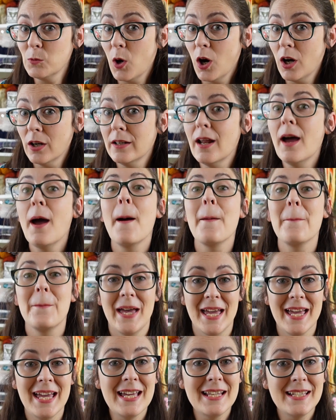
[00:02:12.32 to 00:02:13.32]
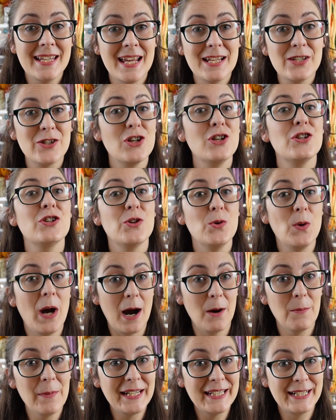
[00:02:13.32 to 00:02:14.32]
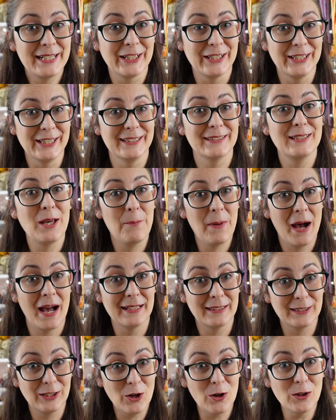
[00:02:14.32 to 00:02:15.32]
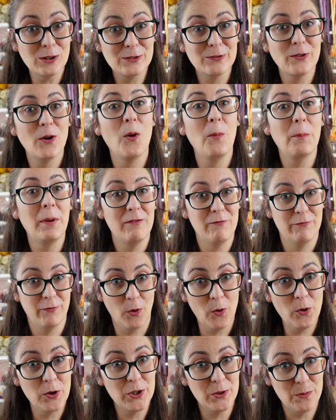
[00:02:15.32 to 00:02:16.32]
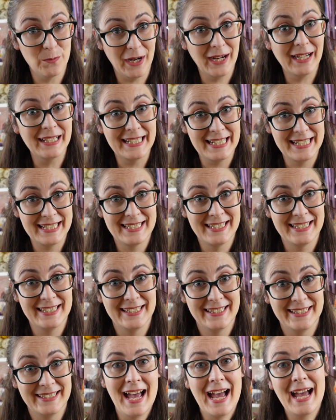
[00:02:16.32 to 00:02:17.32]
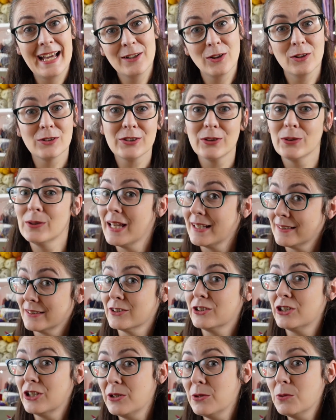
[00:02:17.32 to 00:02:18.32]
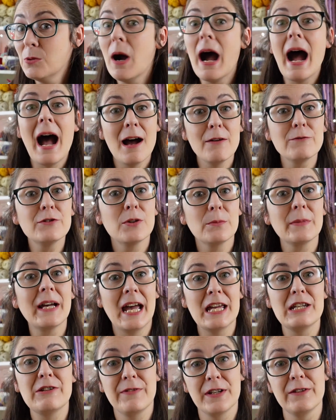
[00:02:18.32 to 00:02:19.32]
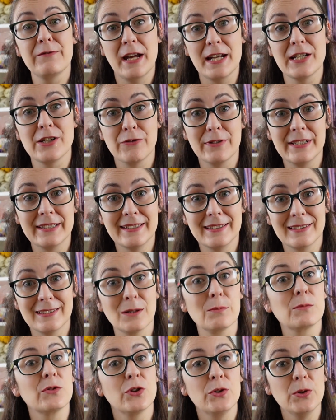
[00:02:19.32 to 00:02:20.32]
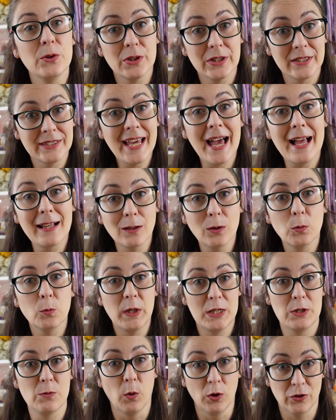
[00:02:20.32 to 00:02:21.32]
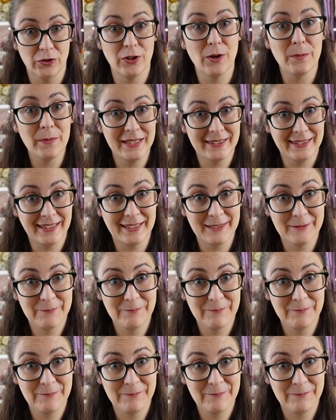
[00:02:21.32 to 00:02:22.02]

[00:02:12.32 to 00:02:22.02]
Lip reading: 1, pay attention to how many colours a pattern calls for before you buy it. And also lesson 2, have some kind of inventory system so you can tell which ones you're missing.